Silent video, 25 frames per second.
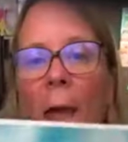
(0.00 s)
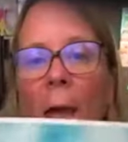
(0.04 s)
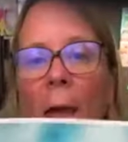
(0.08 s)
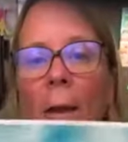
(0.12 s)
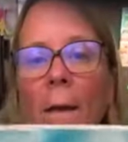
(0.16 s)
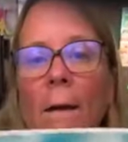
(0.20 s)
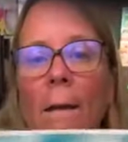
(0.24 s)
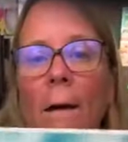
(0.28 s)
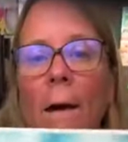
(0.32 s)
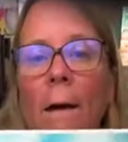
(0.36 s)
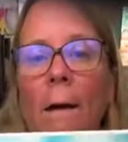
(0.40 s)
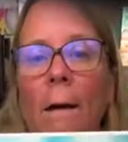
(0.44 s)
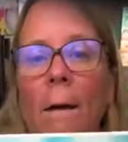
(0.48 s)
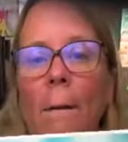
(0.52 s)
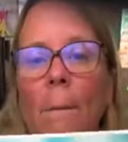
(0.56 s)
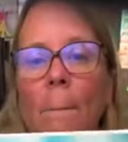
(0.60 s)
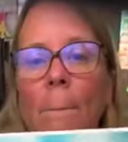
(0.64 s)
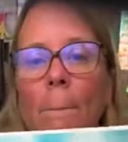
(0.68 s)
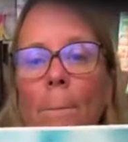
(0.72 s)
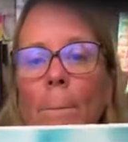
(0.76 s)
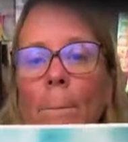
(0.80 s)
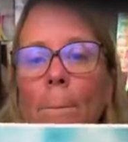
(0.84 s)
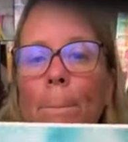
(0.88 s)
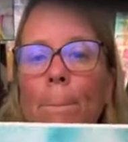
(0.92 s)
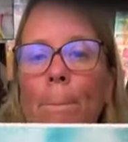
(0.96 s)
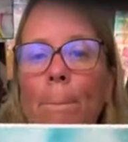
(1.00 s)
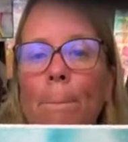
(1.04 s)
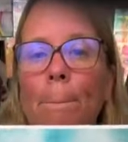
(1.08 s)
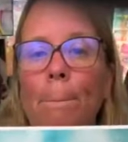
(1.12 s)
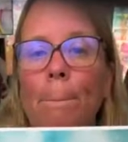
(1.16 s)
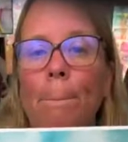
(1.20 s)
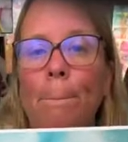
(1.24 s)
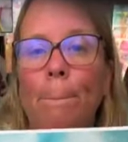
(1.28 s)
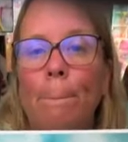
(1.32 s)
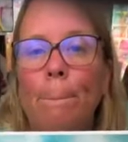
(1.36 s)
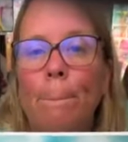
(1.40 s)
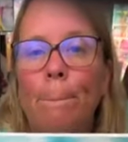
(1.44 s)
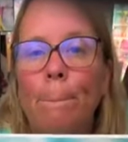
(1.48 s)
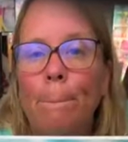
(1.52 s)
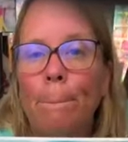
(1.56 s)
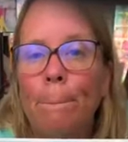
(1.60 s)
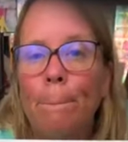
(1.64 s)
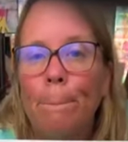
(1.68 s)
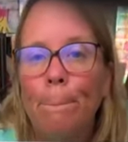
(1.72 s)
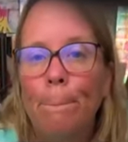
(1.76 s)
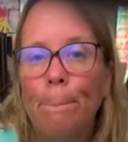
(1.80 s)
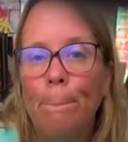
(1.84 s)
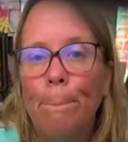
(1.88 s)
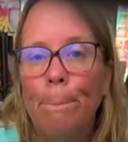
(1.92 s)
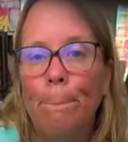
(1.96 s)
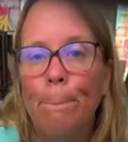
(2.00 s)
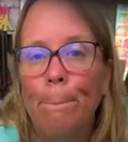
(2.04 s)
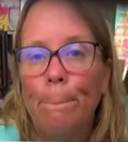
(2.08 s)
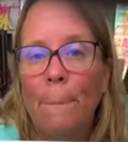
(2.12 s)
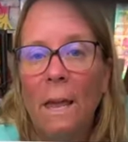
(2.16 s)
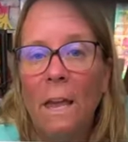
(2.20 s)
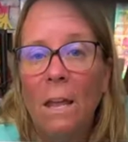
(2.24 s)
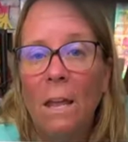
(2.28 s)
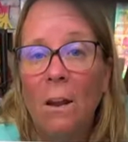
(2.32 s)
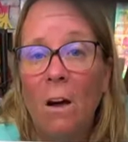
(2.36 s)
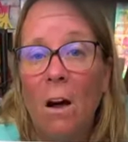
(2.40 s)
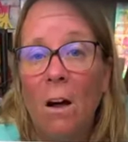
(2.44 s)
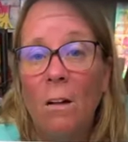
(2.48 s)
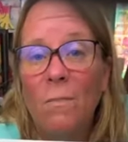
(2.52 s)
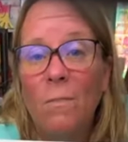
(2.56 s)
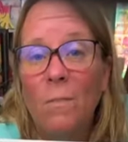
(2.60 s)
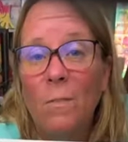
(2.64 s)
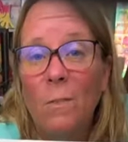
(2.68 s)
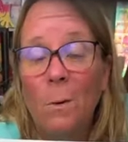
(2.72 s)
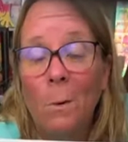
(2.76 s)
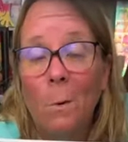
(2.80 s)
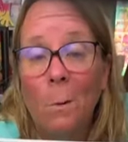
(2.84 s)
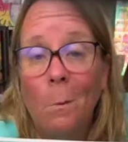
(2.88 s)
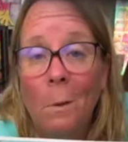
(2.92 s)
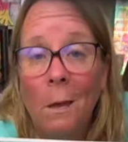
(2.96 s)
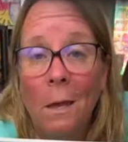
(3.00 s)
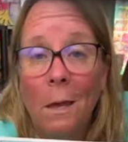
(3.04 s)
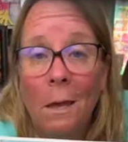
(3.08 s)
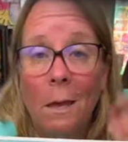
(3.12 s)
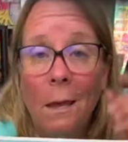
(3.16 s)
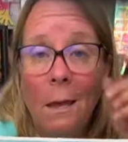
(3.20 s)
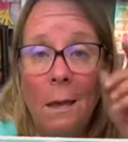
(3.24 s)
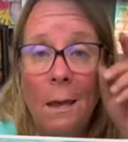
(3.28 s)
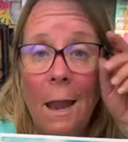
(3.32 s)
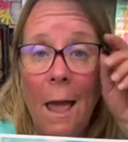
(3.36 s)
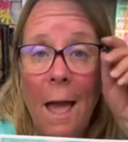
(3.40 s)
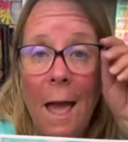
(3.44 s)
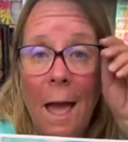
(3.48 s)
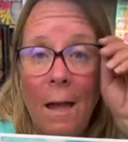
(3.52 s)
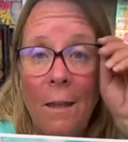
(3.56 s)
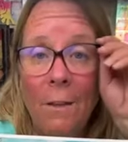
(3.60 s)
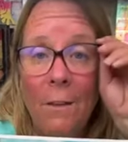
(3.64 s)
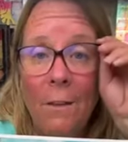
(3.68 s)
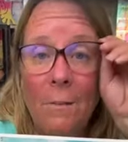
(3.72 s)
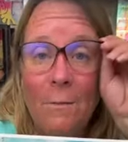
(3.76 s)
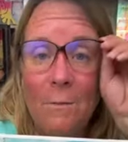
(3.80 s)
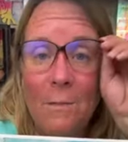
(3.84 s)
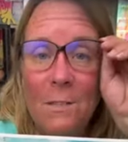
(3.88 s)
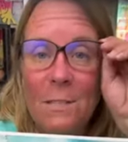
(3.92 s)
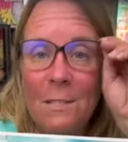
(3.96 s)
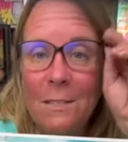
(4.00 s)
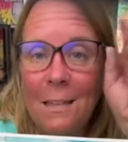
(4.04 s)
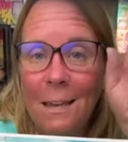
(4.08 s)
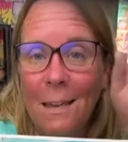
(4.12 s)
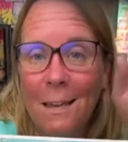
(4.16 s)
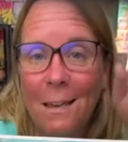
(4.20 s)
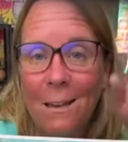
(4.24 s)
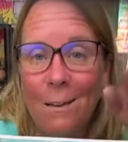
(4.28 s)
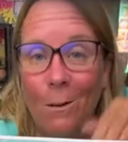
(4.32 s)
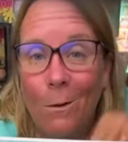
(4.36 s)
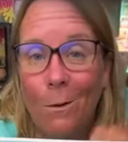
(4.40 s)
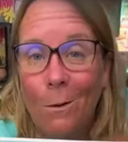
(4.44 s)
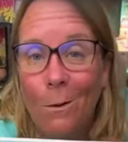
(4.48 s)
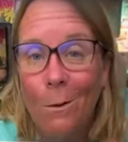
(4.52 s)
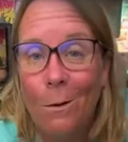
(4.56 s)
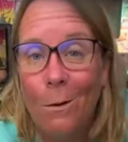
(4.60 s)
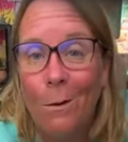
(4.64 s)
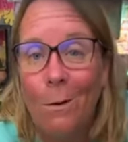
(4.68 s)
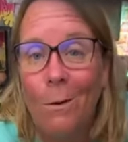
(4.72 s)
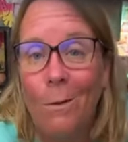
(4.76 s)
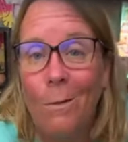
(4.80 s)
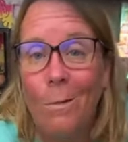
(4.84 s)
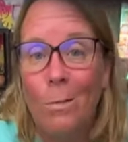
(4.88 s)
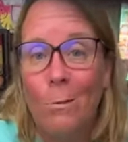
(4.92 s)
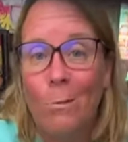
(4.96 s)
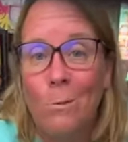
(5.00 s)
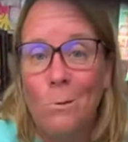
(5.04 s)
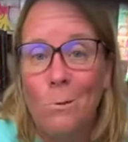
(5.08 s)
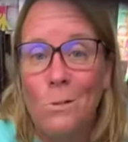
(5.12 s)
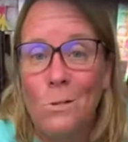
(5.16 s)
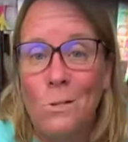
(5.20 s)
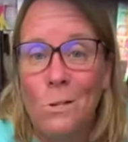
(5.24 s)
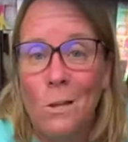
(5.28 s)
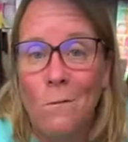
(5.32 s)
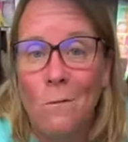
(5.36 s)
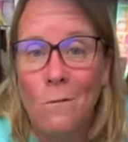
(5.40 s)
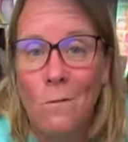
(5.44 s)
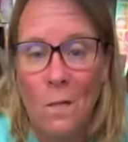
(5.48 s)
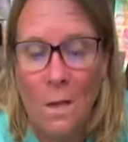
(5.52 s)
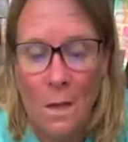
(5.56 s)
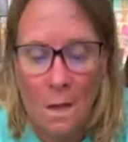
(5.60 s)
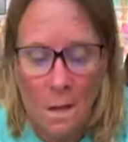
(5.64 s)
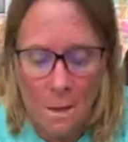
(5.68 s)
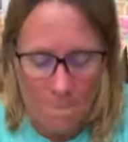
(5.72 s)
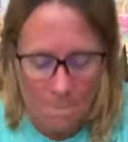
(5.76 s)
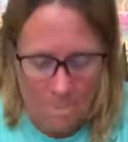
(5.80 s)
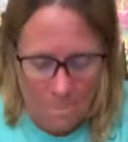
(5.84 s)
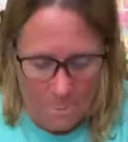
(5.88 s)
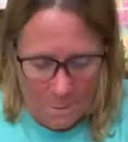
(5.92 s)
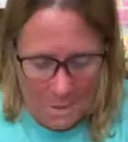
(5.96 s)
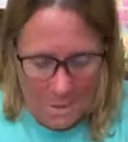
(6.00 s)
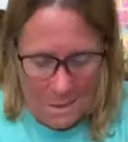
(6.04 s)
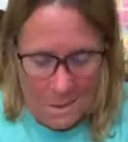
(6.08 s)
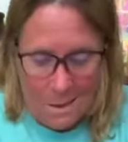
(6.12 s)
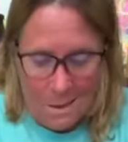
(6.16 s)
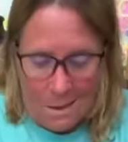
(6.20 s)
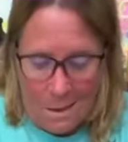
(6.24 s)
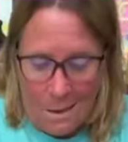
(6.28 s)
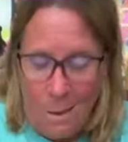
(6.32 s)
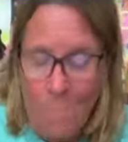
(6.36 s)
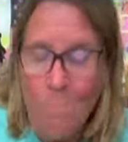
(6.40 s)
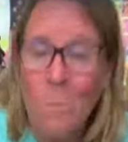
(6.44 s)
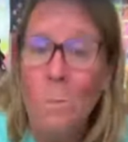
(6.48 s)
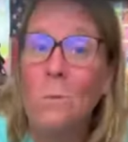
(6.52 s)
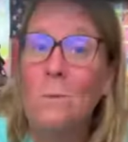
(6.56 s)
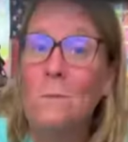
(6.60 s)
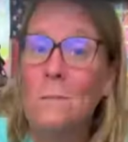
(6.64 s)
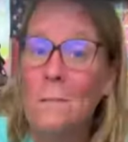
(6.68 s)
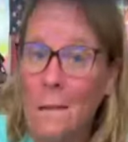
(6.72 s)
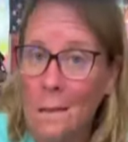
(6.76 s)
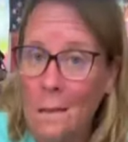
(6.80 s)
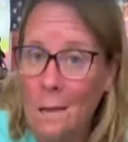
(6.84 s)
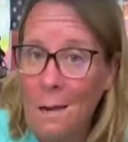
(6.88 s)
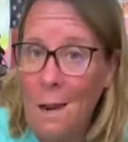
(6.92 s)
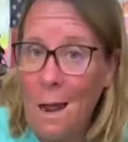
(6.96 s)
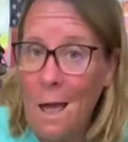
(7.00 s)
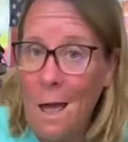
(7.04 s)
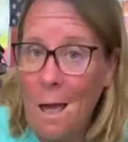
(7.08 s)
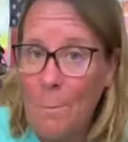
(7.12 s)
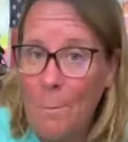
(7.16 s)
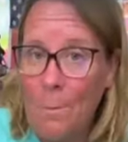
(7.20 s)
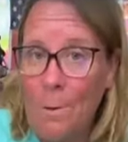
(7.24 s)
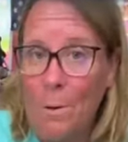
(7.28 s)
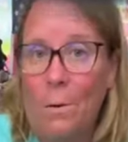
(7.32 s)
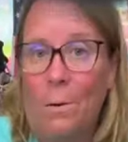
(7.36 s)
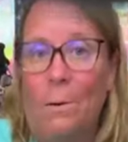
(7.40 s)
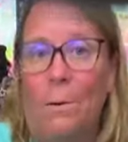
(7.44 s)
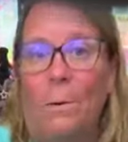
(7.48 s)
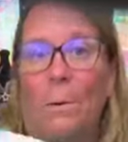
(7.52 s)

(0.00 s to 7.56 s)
and um, being off for a week and out of sync on our third shift thing. I'm going to take a nap